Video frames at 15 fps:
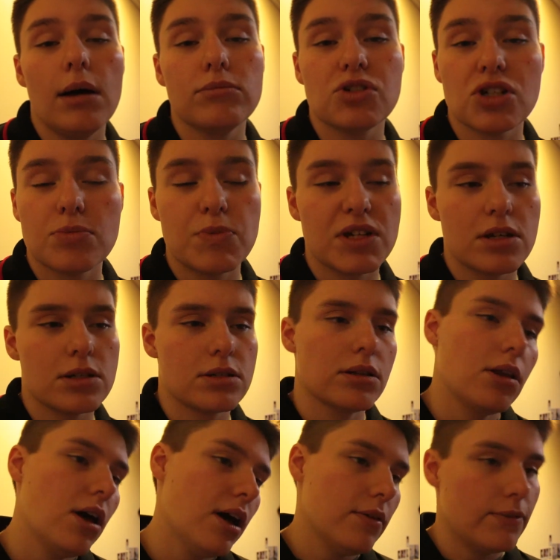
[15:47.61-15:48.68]
Just because
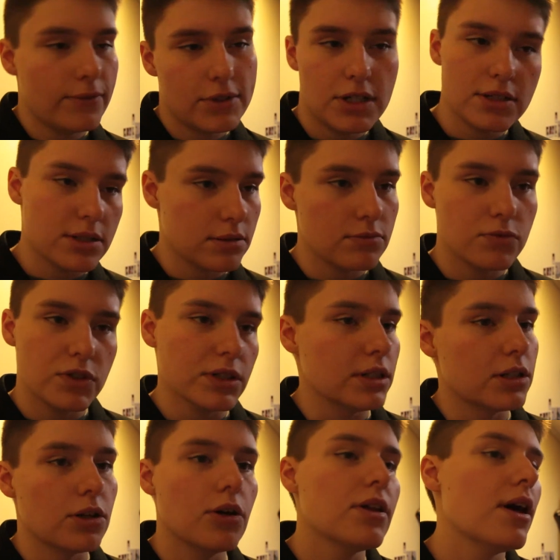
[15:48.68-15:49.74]
life doesn't
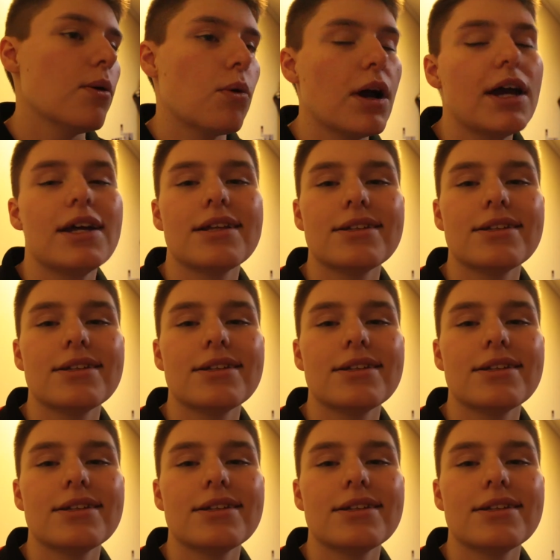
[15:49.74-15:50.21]
really go that way.